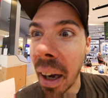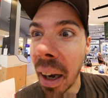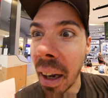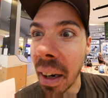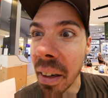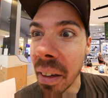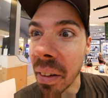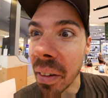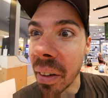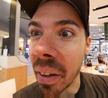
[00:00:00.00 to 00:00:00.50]

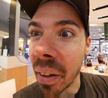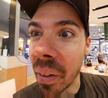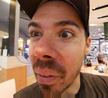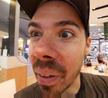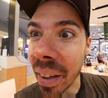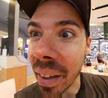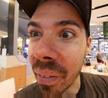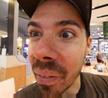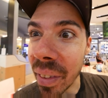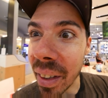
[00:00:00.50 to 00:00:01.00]
I don't know
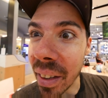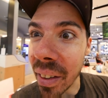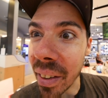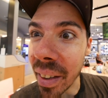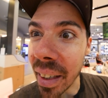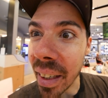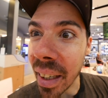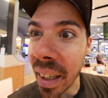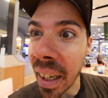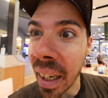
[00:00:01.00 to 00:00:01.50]
what
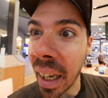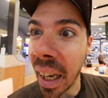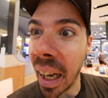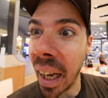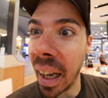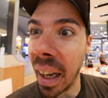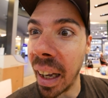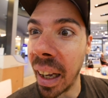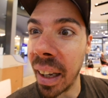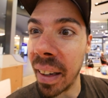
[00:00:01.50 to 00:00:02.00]
I'm
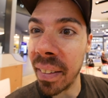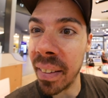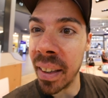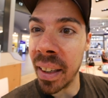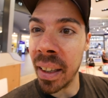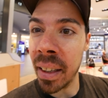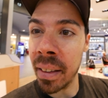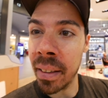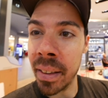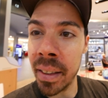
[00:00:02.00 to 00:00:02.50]

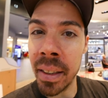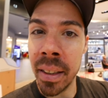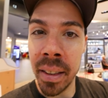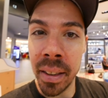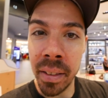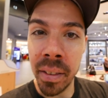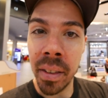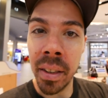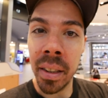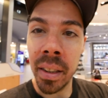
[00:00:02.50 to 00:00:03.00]

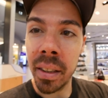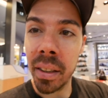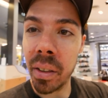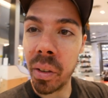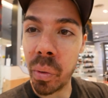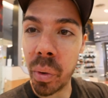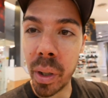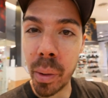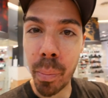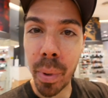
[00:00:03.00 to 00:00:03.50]
doing.
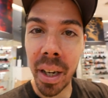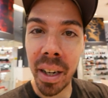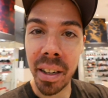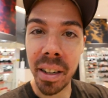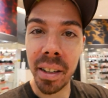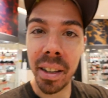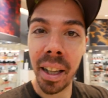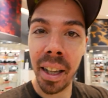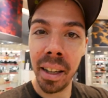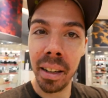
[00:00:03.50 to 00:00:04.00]
We
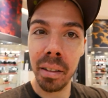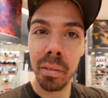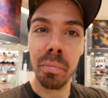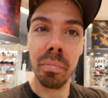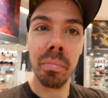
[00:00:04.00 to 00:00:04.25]
abandoned them.